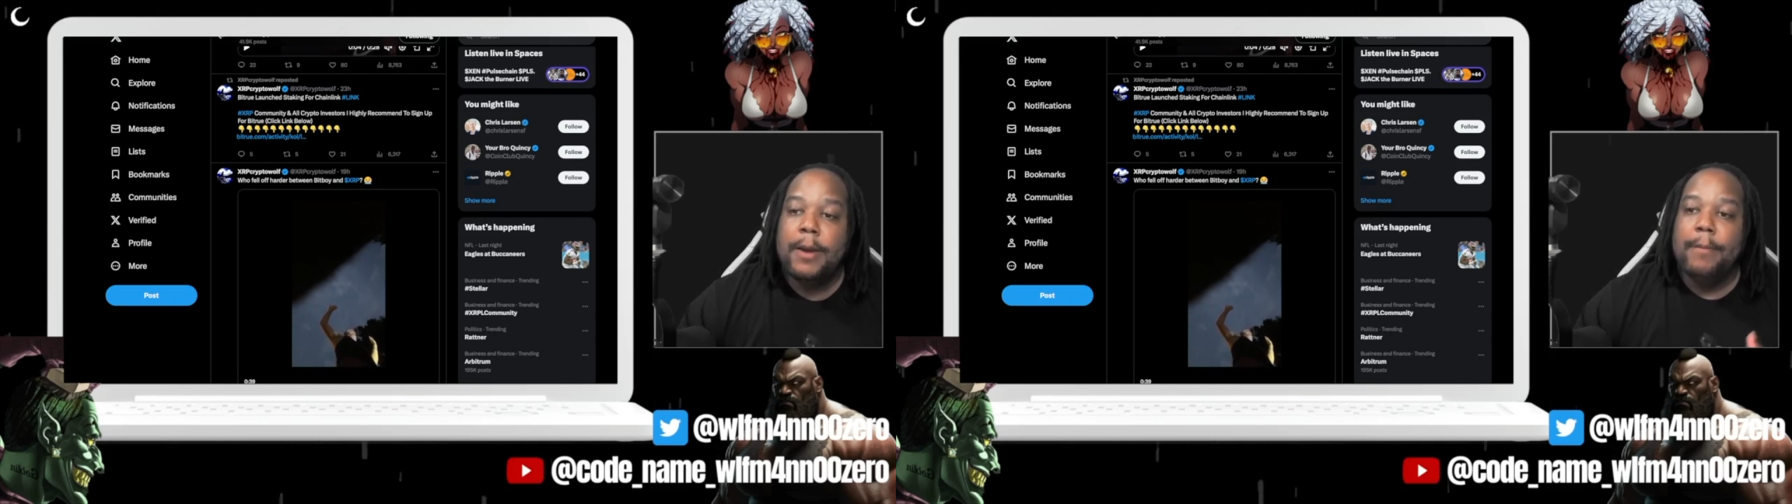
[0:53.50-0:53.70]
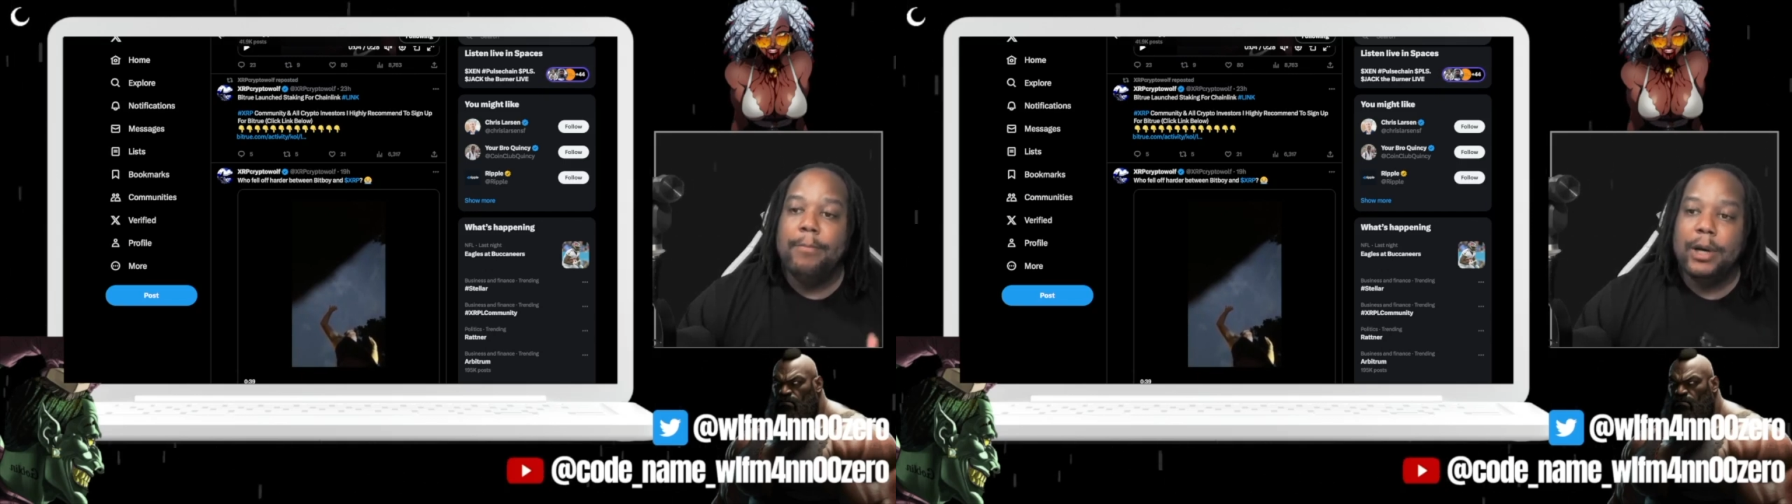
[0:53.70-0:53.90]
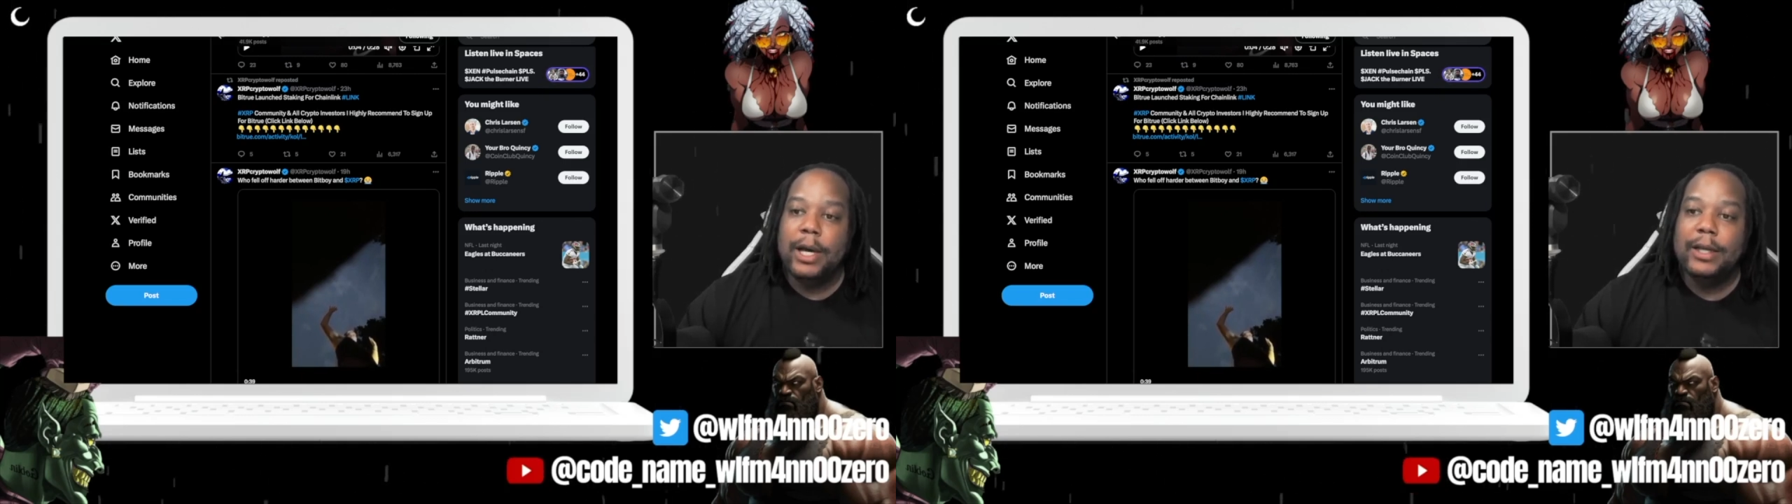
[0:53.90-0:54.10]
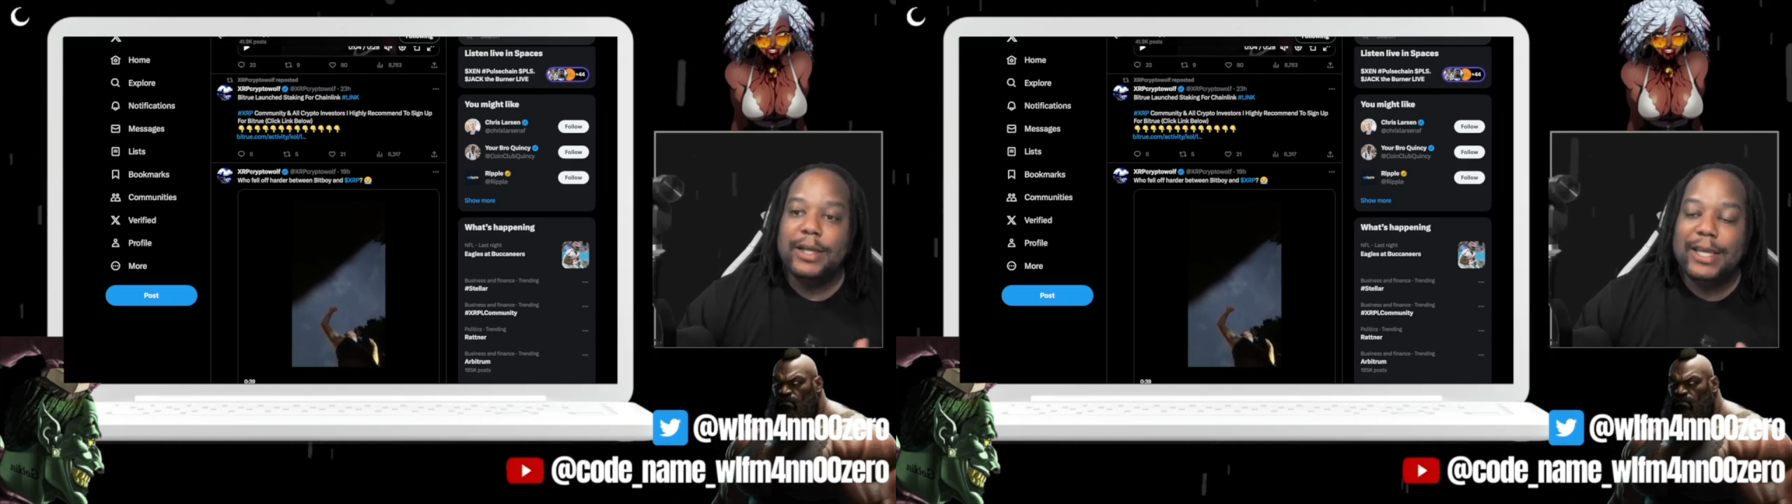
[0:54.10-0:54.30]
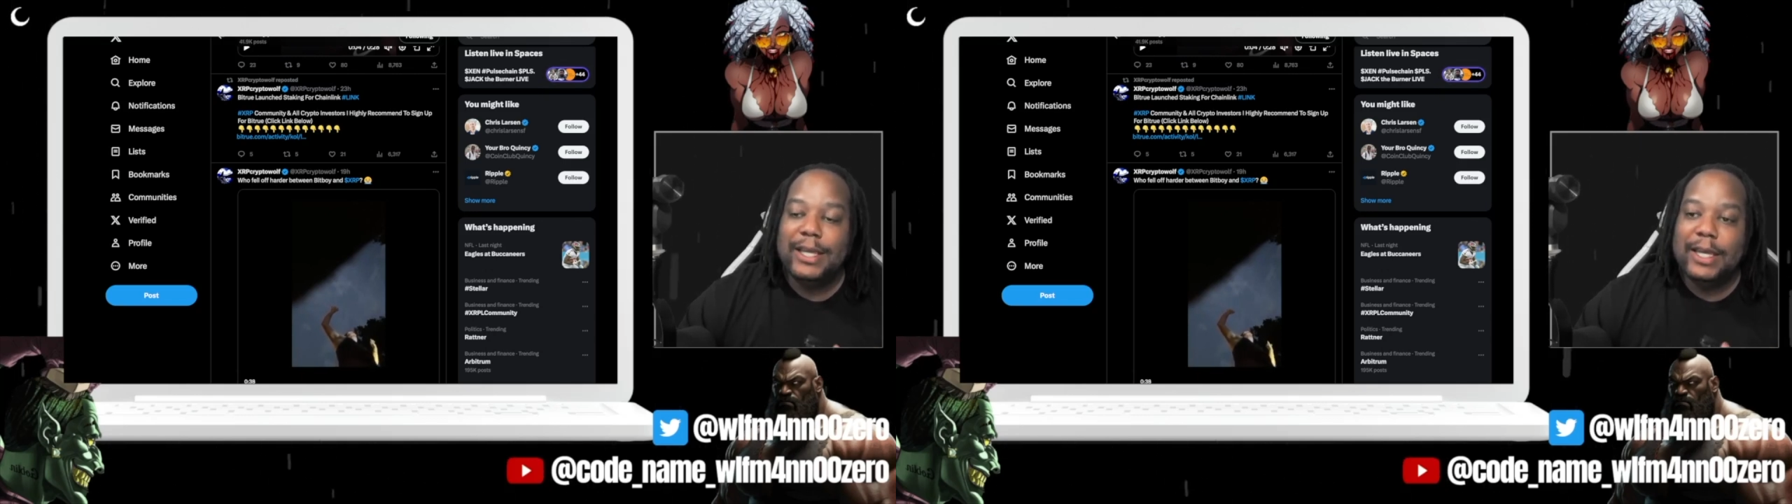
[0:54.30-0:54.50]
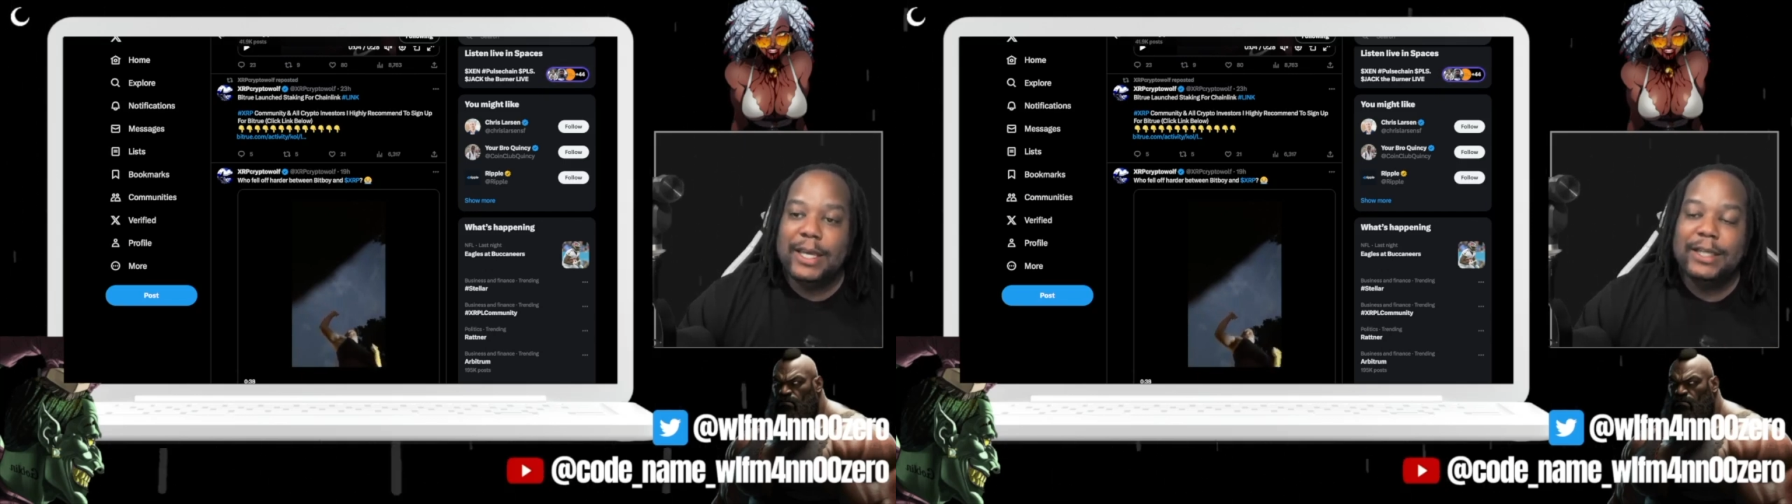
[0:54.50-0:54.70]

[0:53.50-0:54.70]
But he